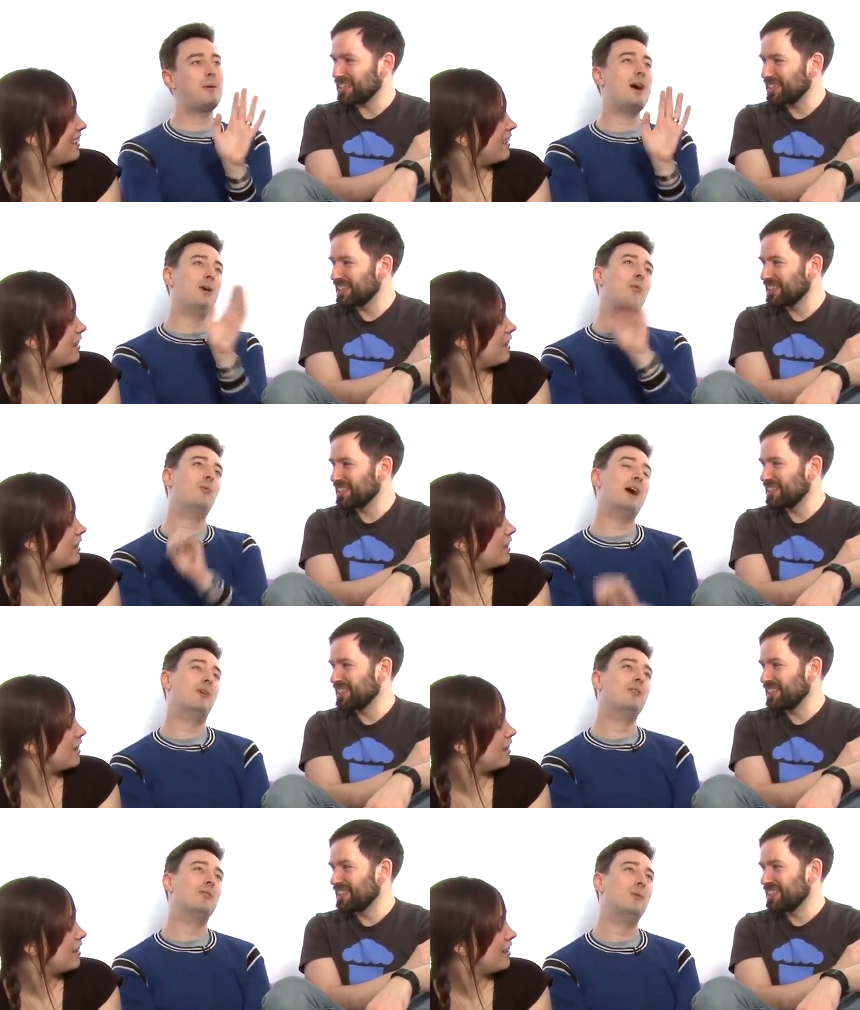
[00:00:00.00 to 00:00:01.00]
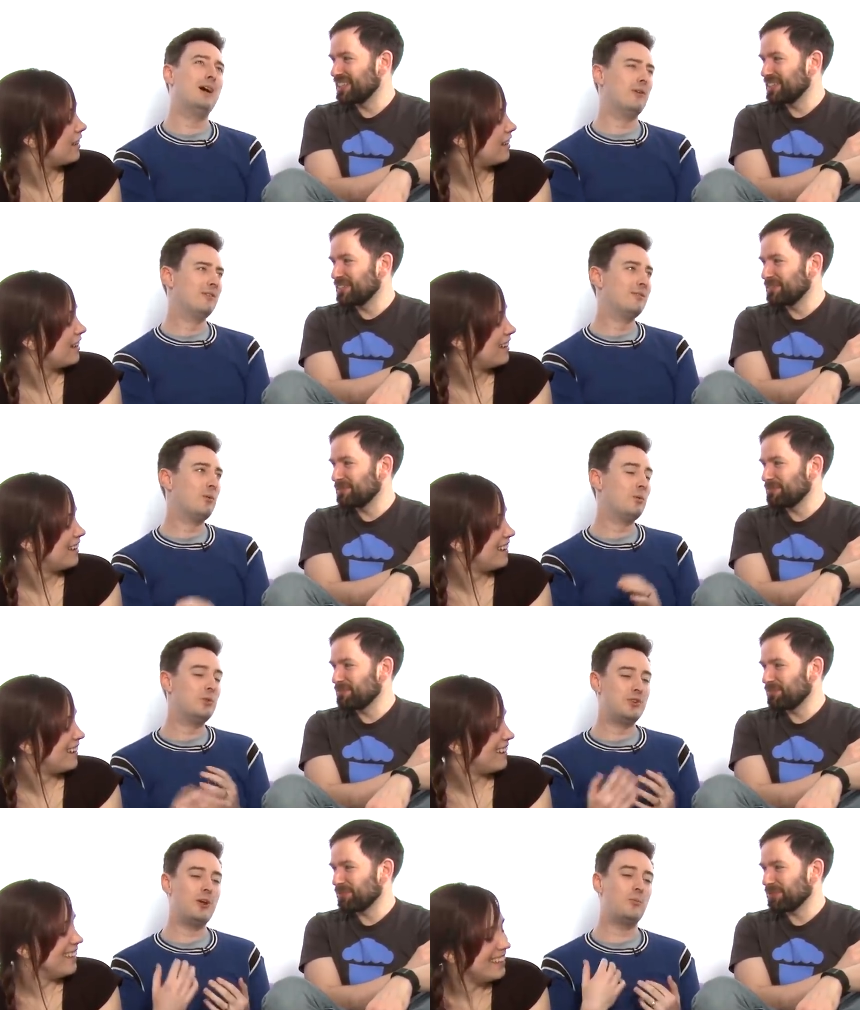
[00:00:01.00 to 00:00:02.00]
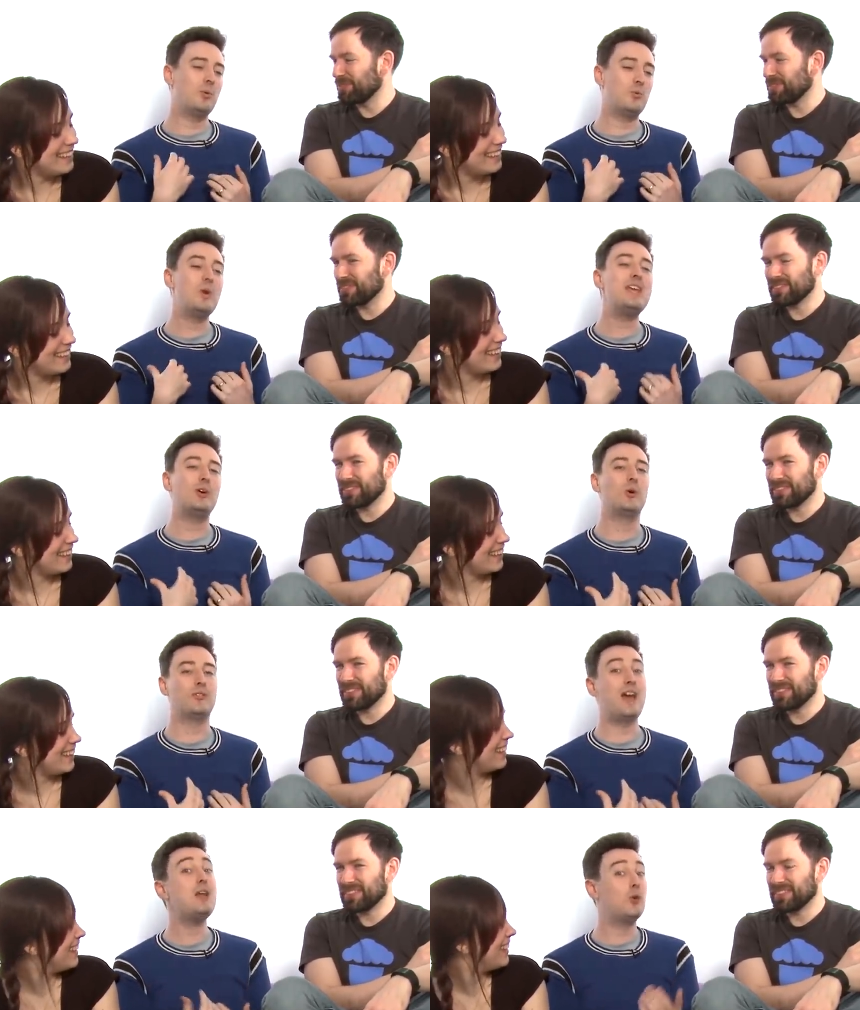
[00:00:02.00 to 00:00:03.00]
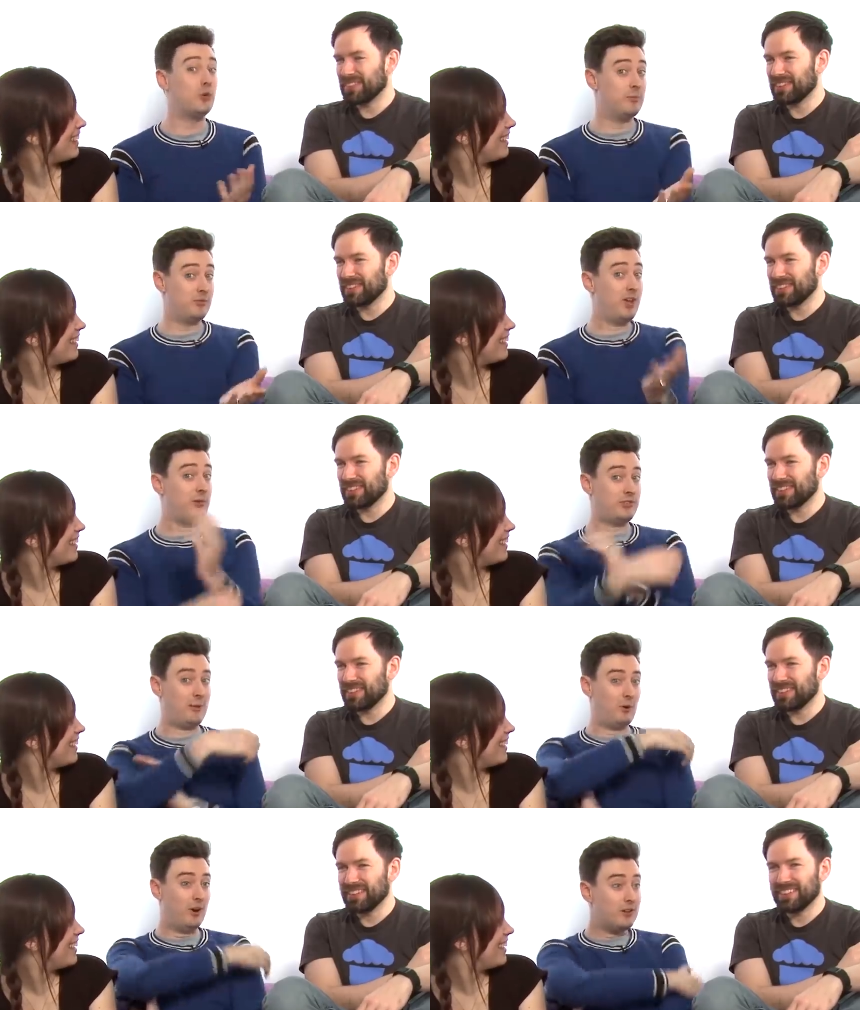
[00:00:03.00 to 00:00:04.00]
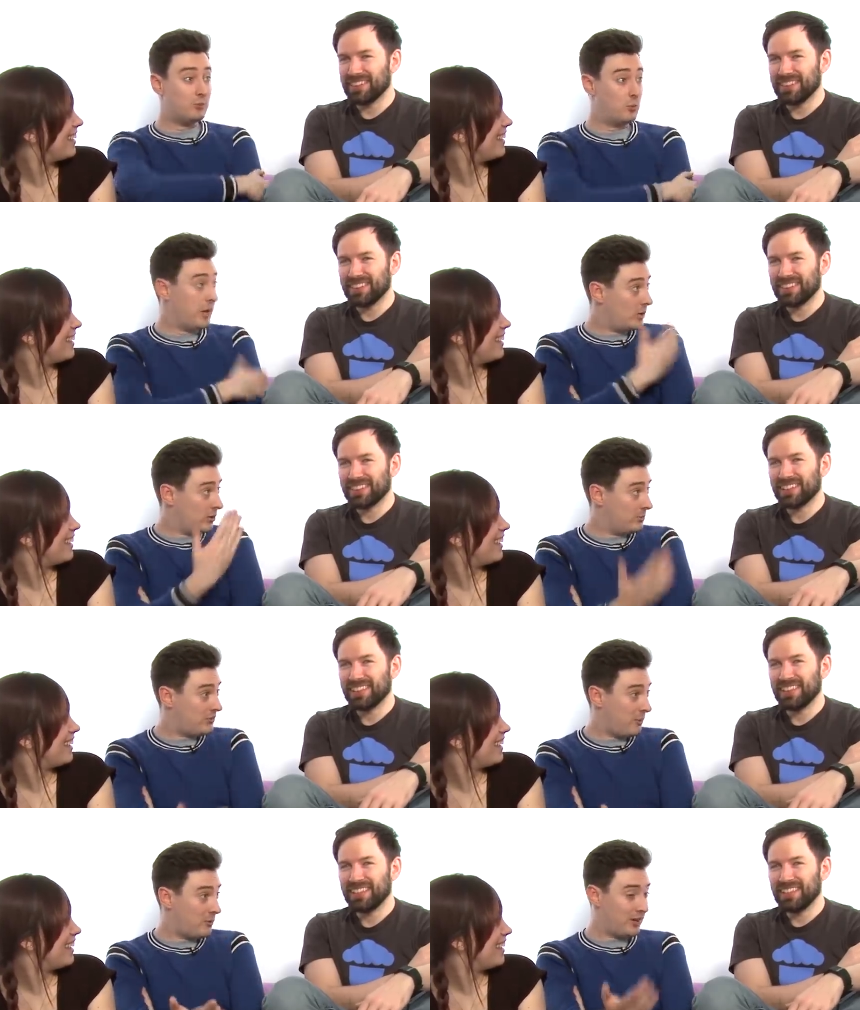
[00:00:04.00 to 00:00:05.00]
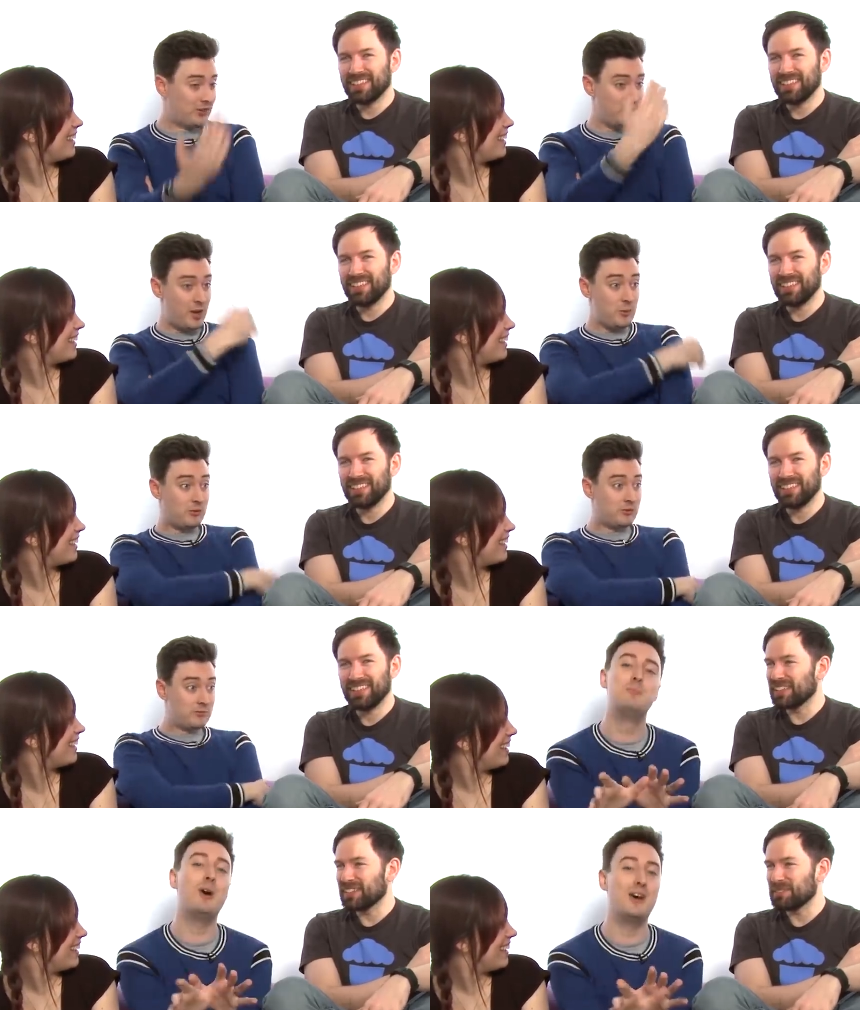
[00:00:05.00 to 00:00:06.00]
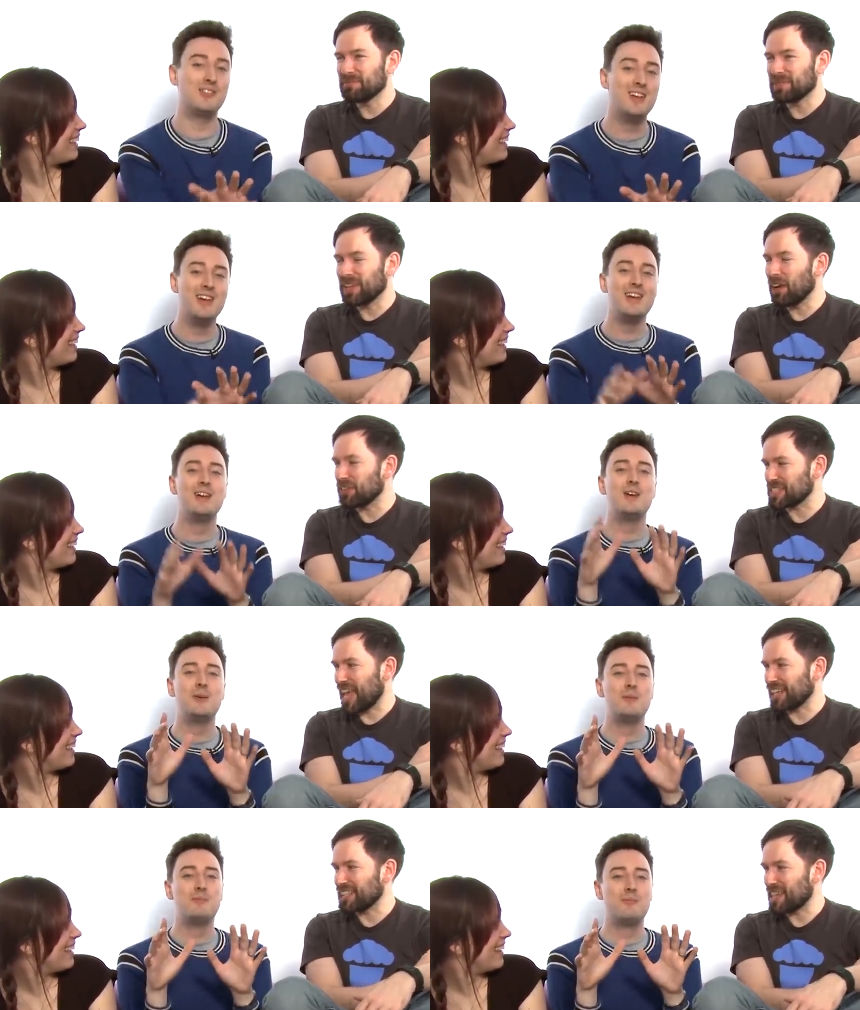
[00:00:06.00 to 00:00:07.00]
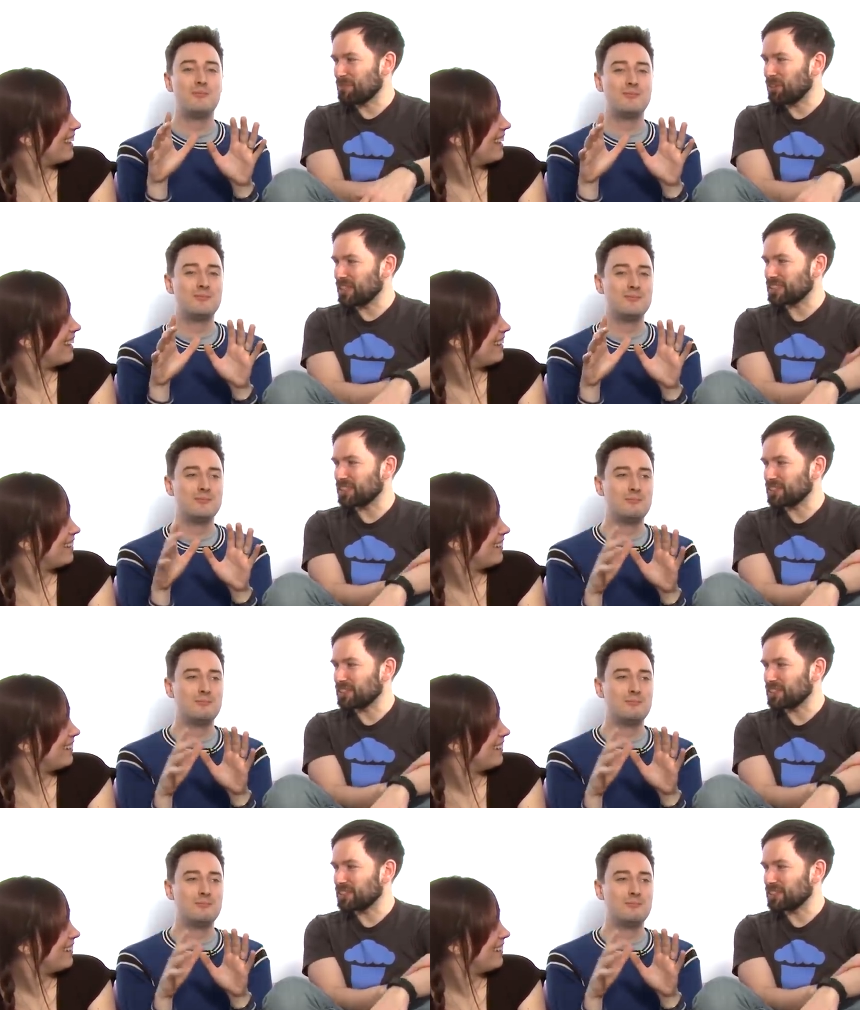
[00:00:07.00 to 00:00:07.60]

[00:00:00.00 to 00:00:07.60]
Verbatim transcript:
Speaker 1: well, well, well, well. Would, would we call, they called themselves samurais. Would we call them samurais? Who knows?
Speaker 2: But they are exactly samurais,